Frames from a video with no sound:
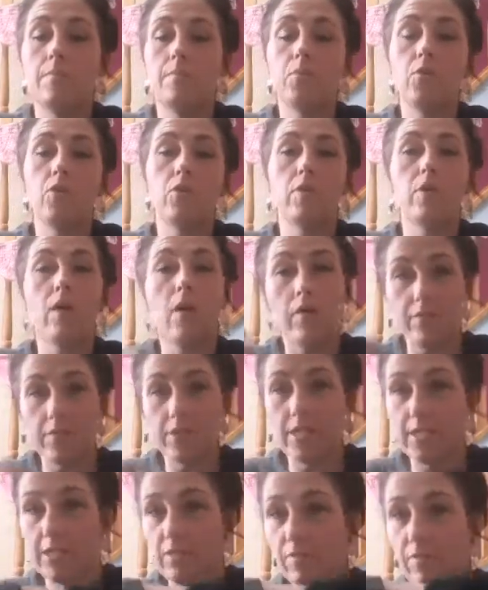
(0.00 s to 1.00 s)
But
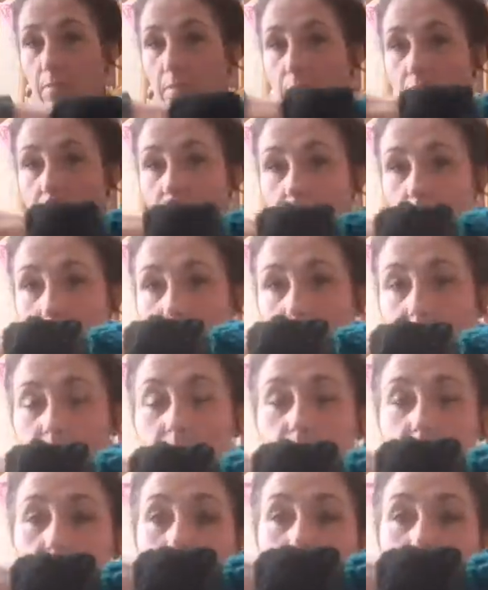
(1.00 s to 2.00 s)
obviously it's for my son.
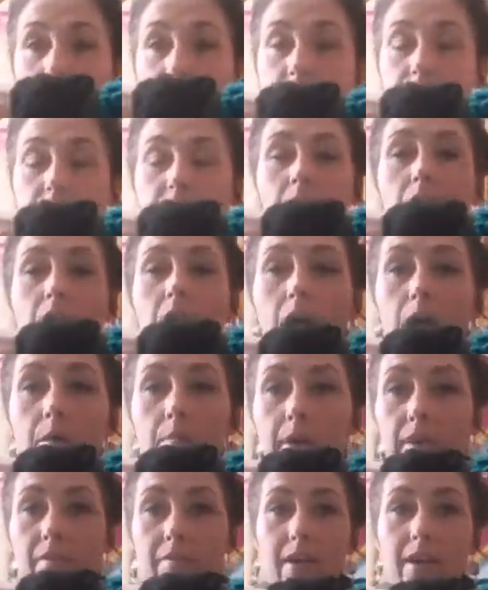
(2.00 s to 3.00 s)
So
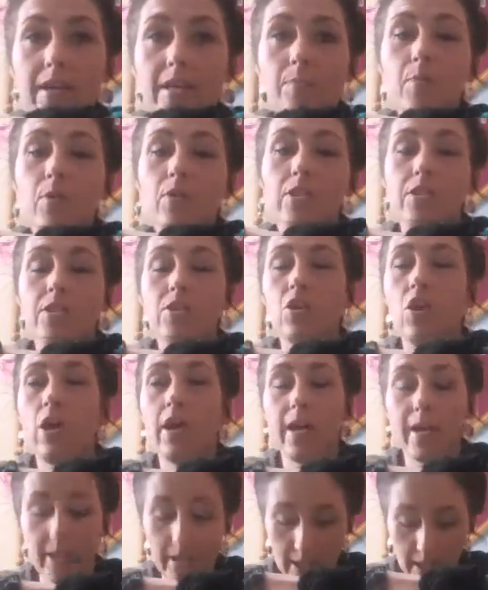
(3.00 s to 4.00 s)
if anybody's got
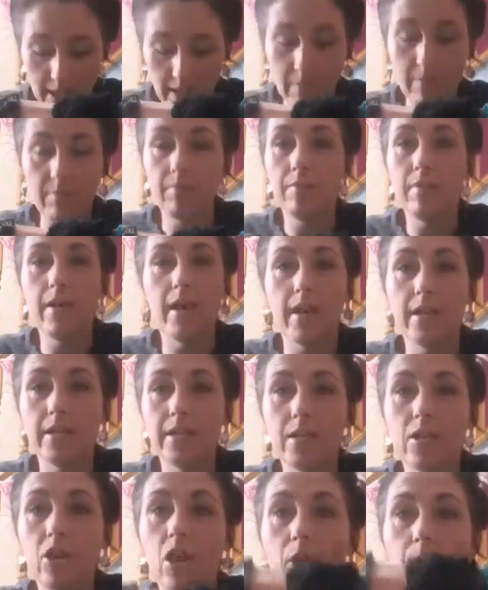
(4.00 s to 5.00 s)
any
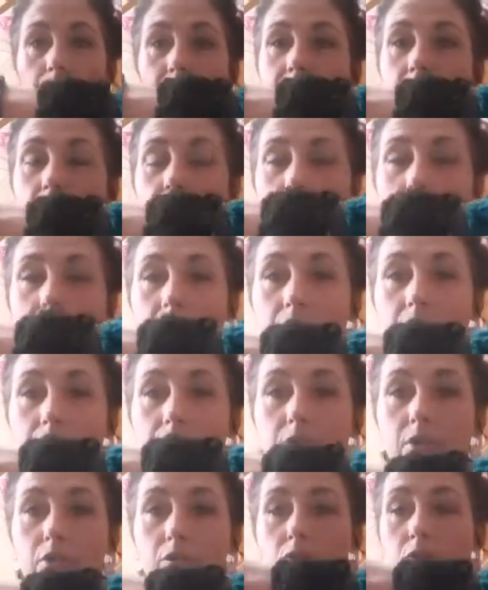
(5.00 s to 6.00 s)
comments or any
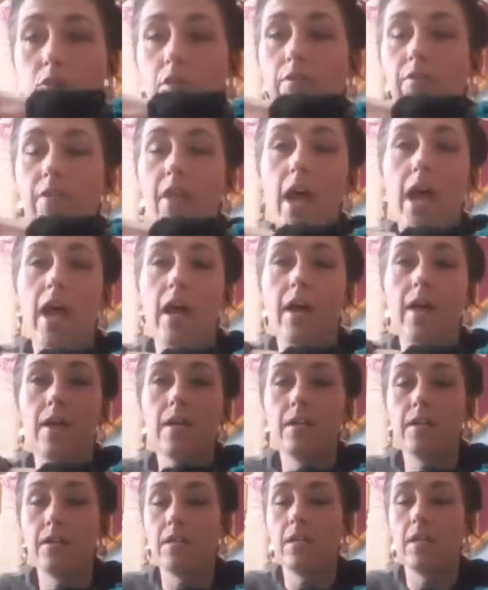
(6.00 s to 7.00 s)
views on that,
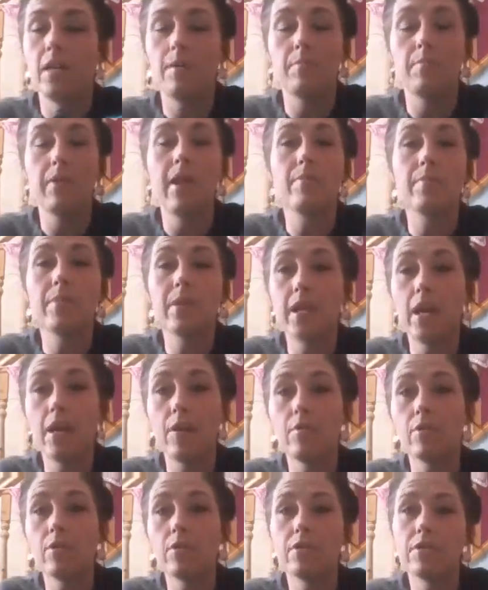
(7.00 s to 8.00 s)
let me
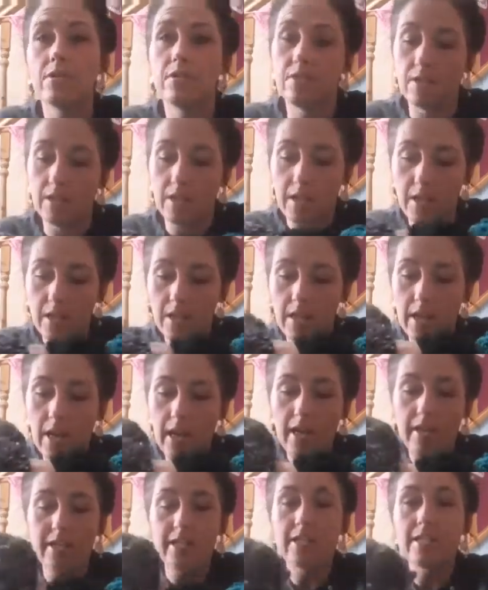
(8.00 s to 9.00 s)
know, because
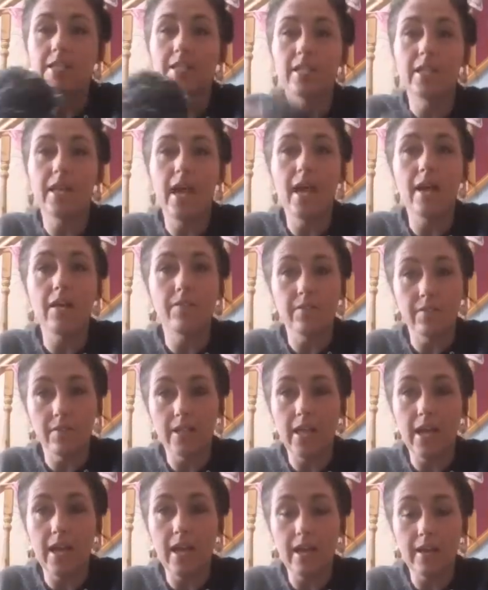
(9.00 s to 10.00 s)
I need to get
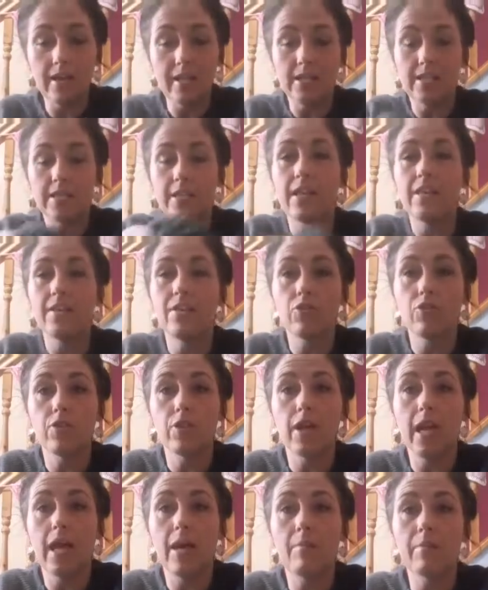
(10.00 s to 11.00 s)
the
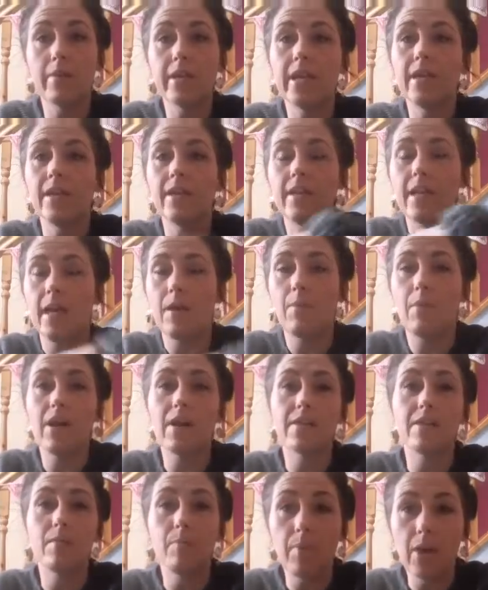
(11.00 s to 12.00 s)
other lambkin now,
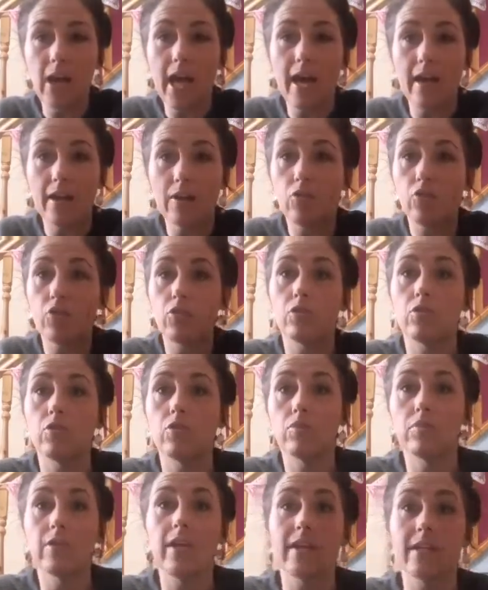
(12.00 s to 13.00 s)
either black or
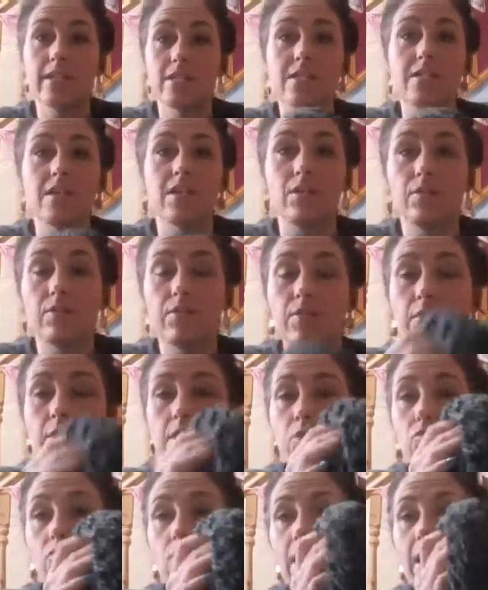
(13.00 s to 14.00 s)
like a
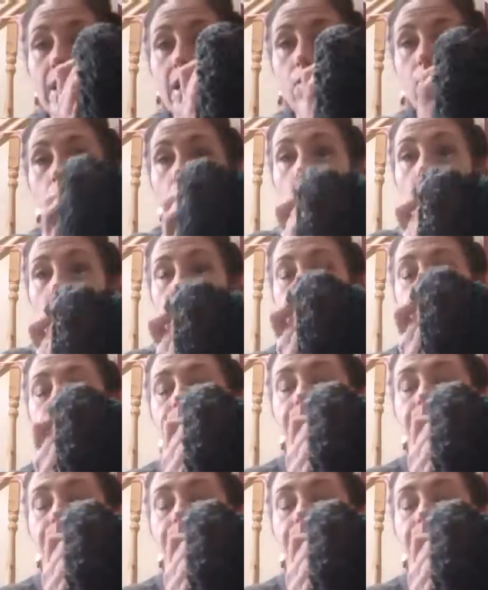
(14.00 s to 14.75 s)
silvery grey one.